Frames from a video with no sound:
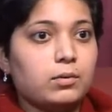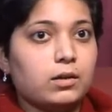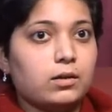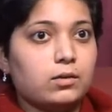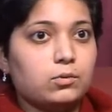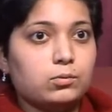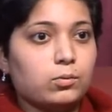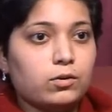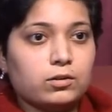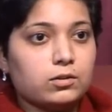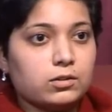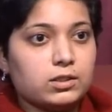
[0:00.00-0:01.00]
who
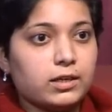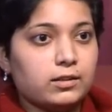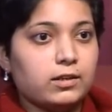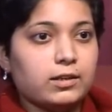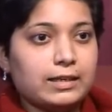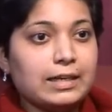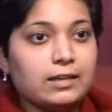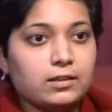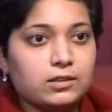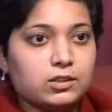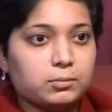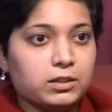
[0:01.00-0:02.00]
wanted to study in an
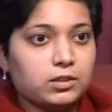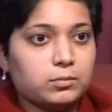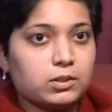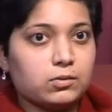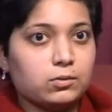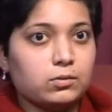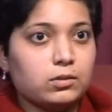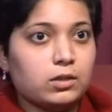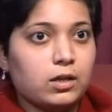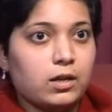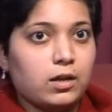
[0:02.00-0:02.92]
English medium school.